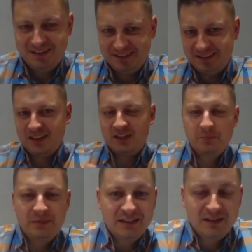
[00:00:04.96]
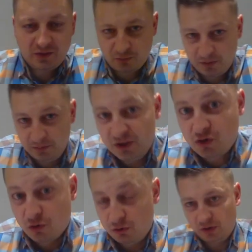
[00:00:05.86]
This is going to be an extremely
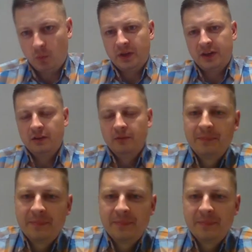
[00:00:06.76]
short video,